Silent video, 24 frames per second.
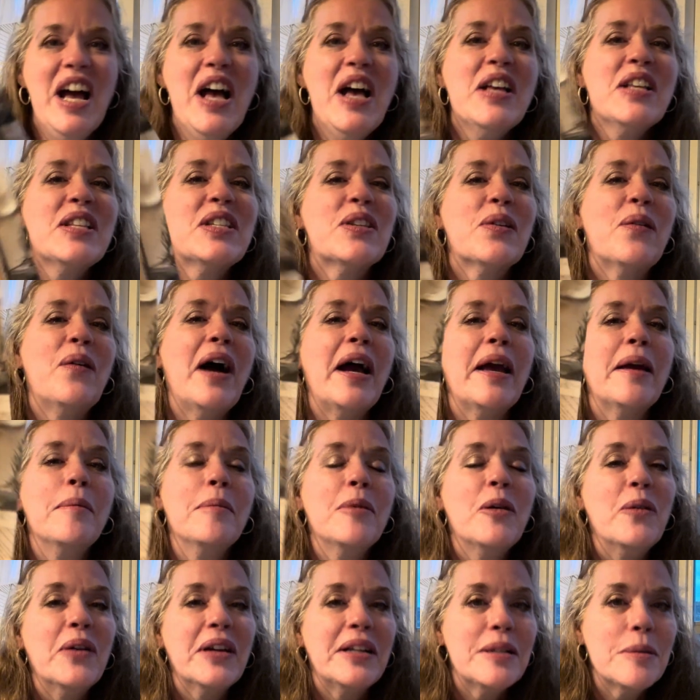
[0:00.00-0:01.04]
So I am
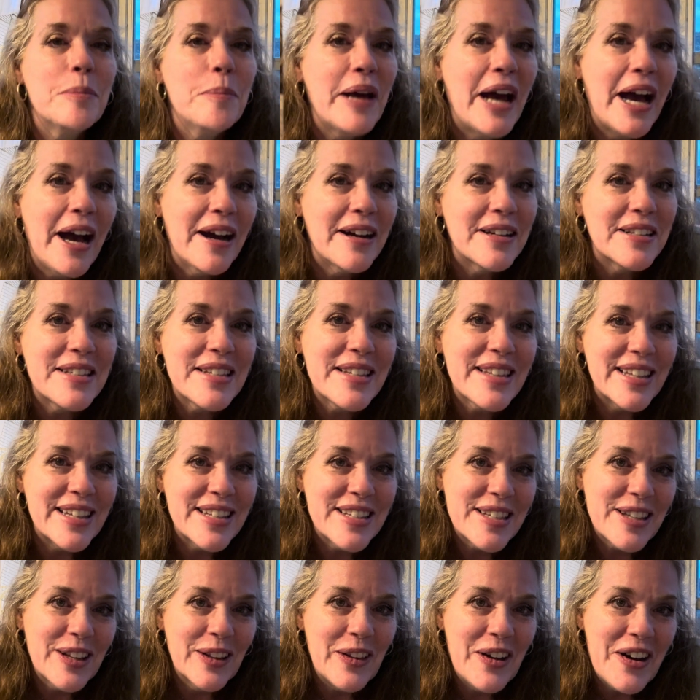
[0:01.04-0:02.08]
going to pass
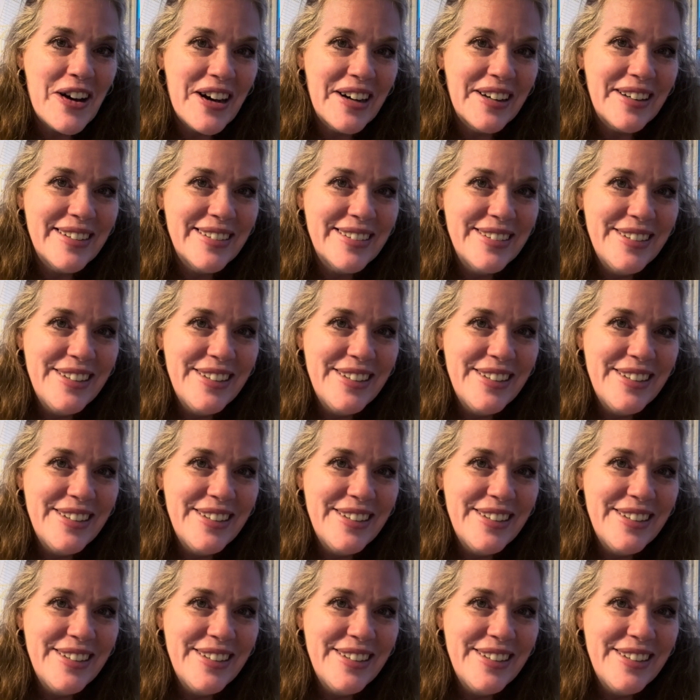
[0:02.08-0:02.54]
this along.